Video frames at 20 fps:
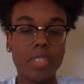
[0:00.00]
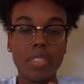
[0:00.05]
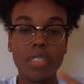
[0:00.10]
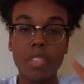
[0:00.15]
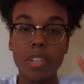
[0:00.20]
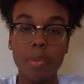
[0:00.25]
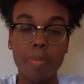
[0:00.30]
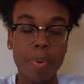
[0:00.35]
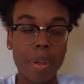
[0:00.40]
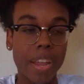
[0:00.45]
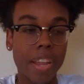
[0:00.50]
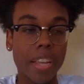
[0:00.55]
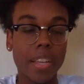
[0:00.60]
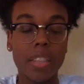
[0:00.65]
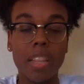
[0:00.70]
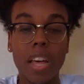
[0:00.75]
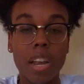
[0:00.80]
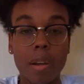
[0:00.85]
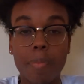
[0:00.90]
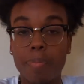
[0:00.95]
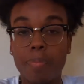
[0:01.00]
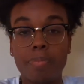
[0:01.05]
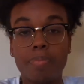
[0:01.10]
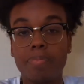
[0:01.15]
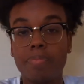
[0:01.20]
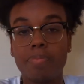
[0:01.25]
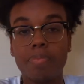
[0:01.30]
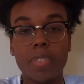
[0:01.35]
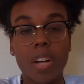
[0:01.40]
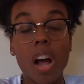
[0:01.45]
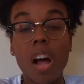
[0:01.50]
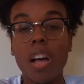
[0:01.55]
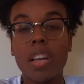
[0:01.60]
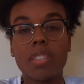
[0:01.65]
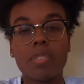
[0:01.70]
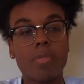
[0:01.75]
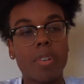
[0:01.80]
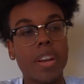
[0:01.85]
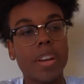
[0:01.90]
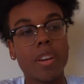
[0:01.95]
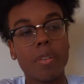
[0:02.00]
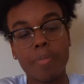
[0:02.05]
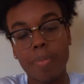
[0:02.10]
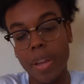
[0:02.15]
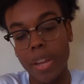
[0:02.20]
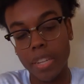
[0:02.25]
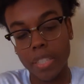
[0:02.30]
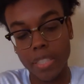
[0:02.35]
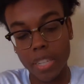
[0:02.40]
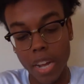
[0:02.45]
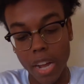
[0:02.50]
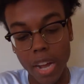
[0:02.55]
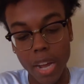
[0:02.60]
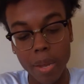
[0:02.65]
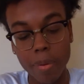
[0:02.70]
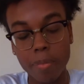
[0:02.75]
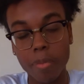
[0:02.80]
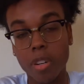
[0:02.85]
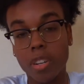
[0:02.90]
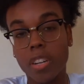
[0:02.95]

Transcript: a lot of costs, right? You're paying time.